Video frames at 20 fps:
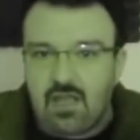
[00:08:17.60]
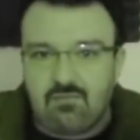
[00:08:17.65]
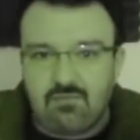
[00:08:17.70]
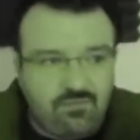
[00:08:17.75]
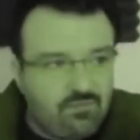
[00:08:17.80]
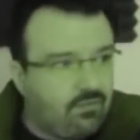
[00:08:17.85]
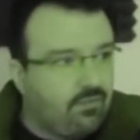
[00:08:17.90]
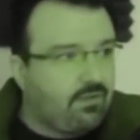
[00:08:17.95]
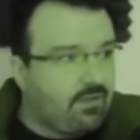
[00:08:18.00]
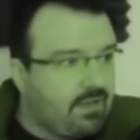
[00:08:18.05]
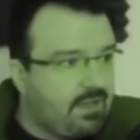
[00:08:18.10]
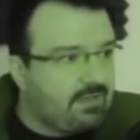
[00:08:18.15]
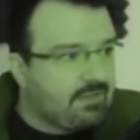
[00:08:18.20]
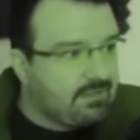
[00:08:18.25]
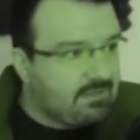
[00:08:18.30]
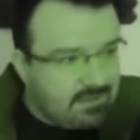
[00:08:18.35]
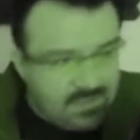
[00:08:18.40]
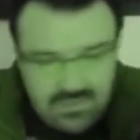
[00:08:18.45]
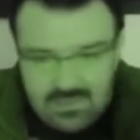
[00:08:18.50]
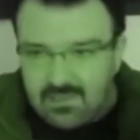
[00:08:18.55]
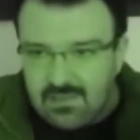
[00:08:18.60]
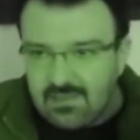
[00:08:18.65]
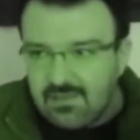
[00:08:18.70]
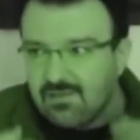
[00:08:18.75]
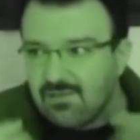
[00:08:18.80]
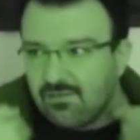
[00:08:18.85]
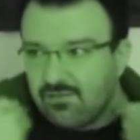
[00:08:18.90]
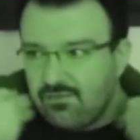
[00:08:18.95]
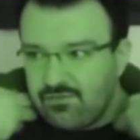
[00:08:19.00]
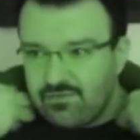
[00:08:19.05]
of the guy before. Ann Lee?
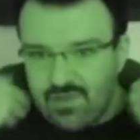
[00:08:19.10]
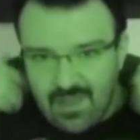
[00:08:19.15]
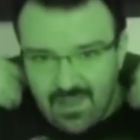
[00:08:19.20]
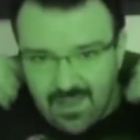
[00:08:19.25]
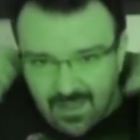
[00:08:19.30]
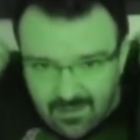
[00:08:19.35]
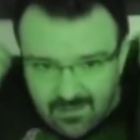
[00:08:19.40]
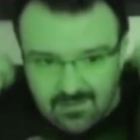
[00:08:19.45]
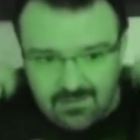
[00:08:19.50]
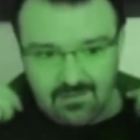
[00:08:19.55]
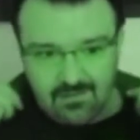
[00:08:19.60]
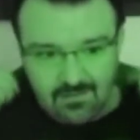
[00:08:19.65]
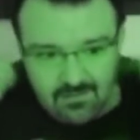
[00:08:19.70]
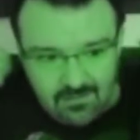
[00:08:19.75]
Who's that?